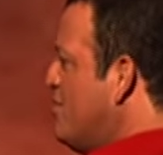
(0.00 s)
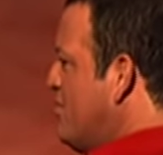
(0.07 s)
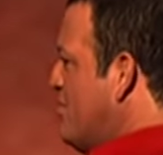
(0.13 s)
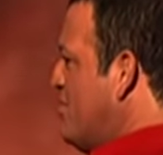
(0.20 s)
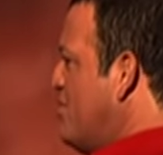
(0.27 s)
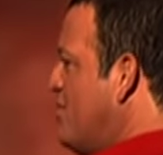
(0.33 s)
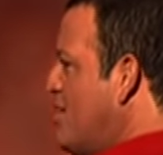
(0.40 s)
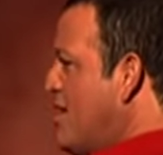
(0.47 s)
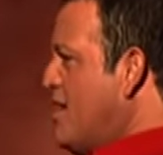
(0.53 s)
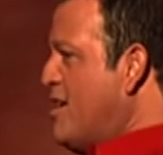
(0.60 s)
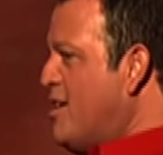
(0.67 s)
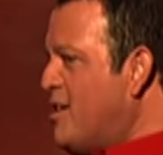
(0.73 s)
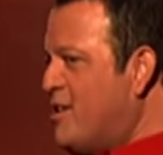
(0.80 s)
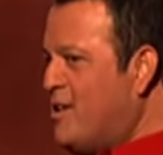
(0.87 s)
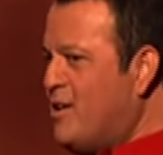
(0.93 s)

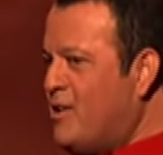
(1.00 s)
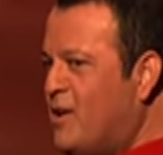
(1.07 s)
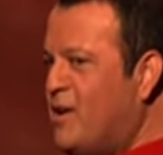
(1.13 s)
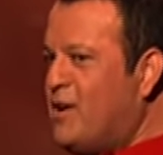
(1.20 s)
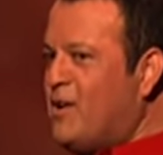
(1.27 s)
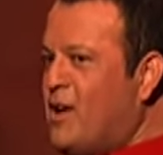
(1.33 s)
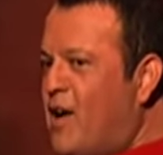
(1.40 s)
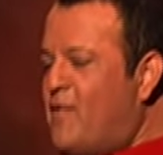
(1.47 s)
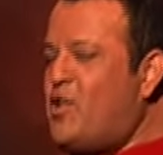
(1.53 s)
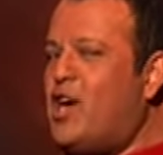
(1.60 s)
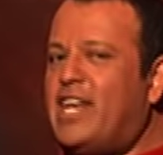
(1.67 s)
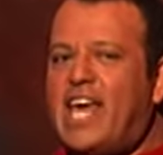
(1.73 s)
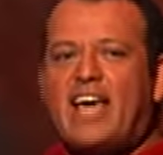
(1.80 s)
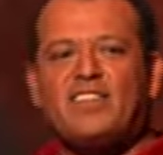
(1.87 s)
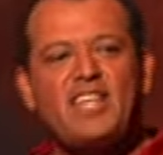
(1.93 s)
Shit. Have you
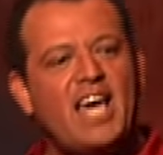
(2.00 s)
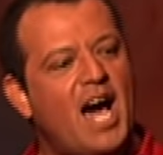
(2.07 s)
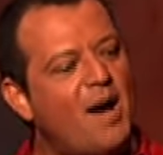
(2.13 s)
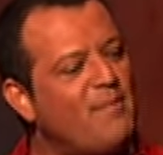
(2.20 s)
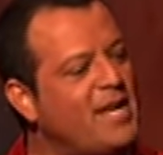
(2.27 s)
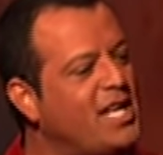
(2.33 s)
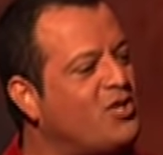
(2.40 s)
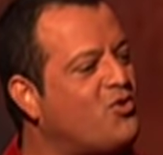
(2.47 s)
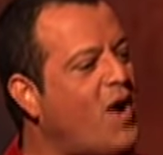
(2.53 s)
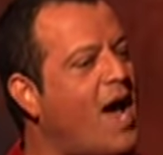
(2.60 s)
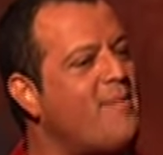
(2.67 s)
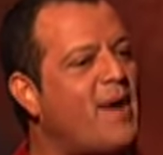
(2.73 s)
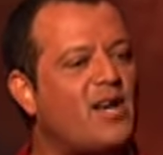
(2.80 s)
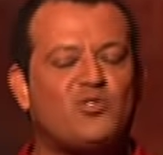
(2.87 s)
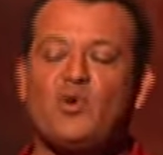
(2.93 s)
any idea how many
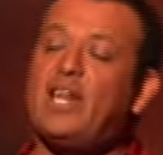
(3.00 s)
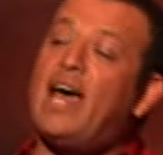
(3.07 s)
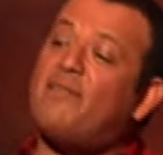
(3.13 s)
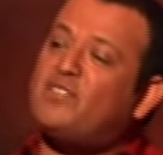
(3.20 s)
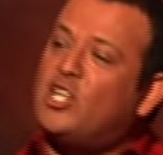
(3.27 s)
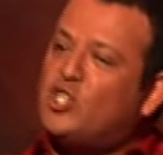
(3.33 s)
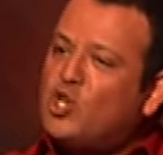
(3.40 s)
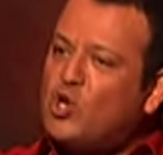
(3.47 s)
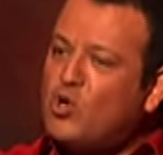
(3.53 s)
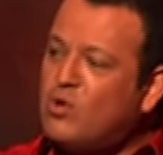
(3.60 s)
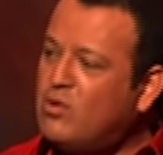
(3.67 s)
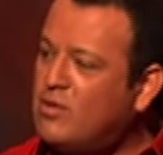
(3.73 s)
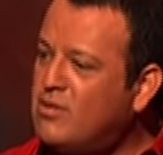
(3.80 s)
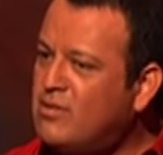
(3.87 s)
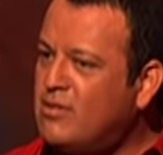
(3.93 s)
drive-bys we'd have to
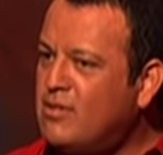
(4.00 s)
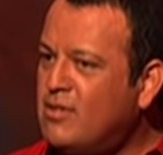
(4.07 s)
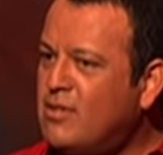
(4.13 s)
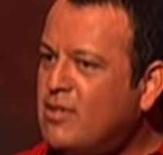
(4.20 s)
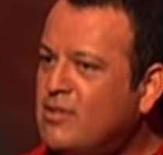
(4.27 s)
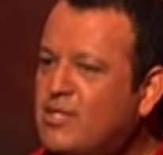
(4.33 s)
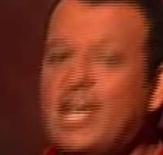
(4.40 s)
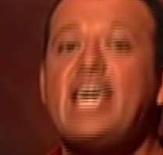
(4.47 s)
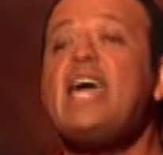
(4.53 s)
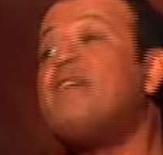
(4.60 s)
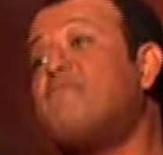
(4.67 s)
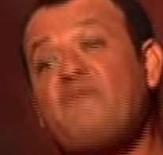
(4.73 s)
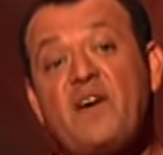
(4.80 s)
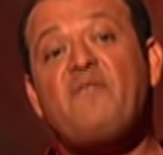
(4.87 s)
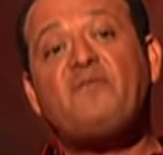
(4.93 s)
do to hit
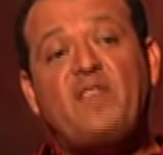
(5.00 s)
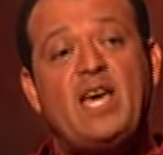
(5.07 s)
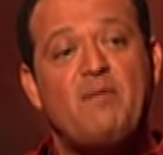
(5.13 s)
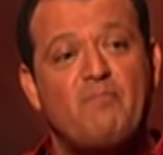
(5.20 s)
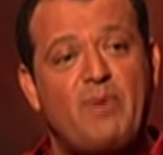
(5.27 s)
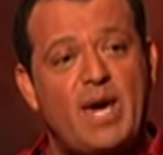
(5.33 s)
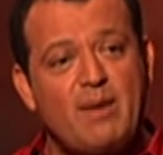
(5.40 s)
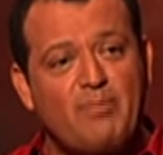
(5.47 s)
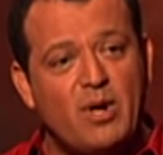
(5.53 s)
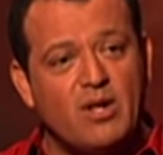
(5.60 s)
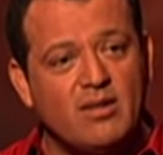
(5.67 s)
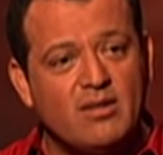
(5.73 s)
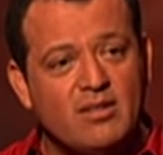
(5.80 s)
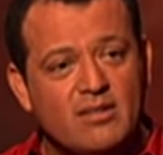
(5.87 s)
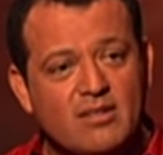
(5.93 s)
15 people?
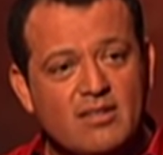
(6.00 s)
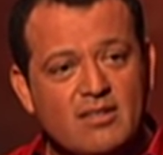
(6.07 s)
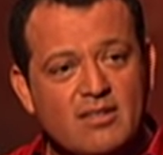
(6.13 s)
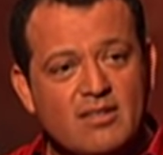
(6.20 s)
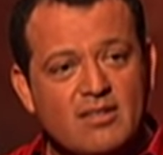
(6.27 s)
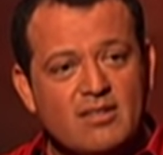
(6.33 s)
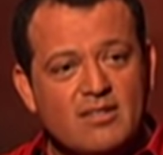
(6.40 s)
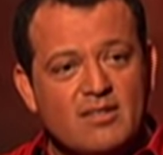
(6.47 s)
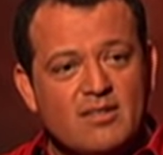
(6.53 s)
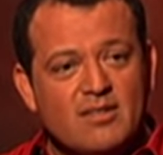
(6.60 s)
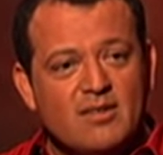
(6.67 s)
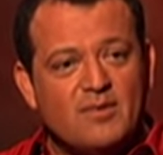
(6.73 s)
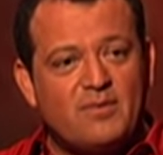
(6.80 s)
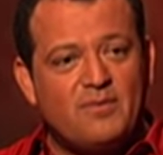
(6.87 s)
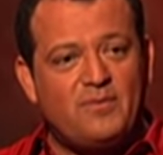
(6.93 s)

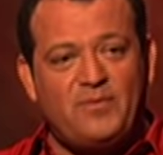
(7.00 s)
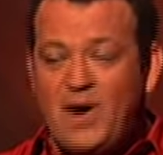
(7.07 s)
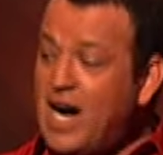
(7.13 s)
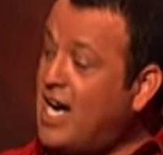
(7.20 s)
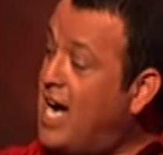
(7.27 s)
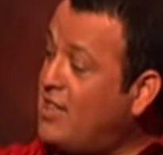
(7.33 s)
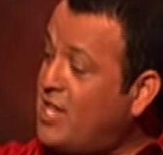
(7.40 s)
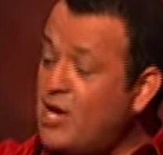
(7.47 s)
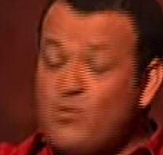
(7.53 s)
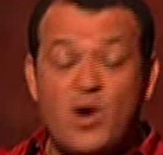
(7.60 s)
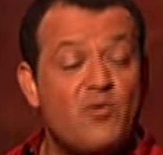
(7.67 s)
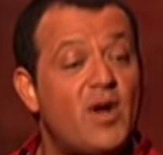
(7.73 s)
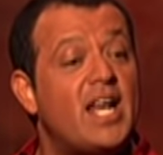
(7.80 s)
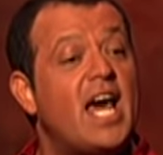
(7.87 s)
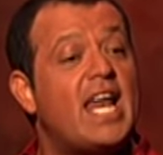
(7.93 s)
Fuck, I think we
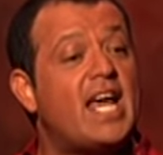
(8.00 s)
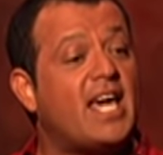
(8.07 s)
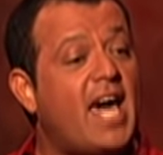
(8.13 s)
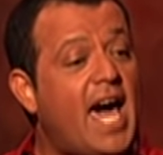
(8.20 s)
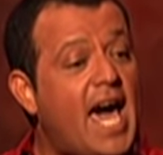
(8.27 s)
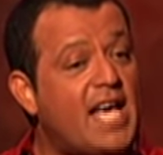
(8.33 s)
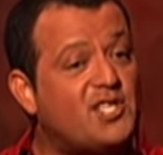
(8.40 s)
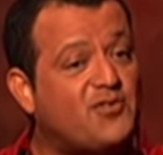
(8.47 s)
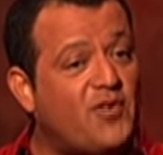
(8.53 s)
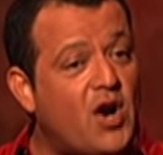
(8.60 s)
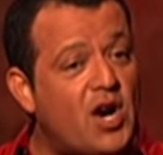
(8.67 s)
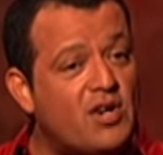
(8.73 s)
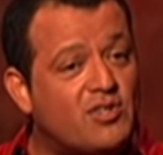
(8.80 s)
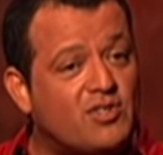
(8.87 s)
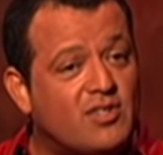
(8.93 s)
run out of gas
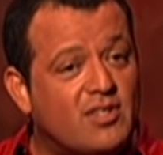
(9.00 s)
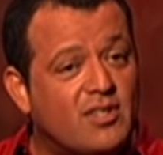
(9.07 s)
first.